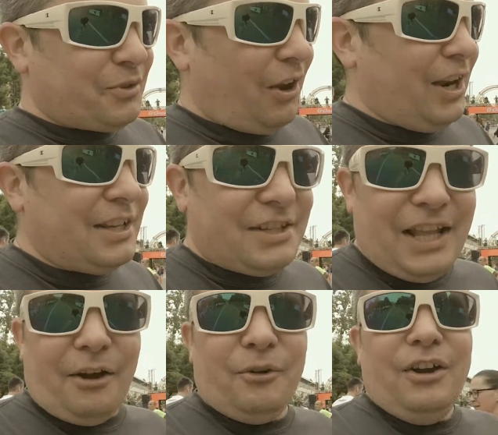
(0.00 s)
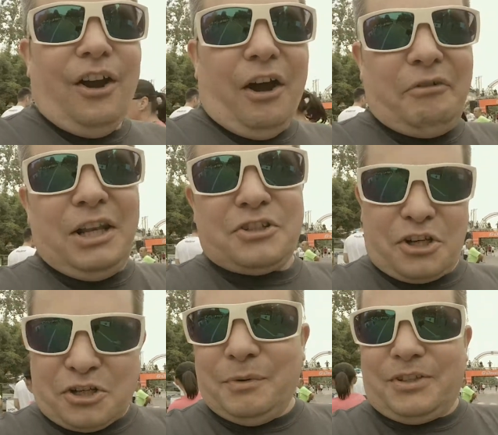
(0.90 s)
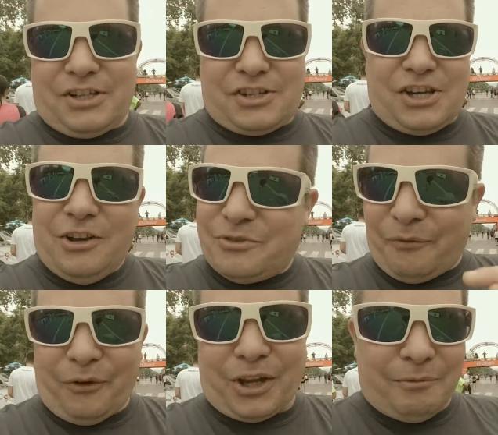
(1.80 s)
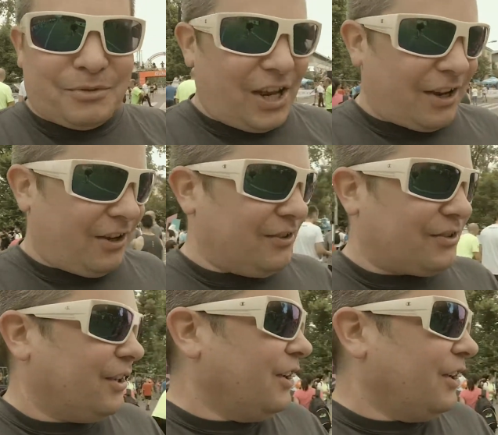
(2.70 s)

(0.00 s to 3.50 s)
So at least now I have a legitimate excuse if I come second.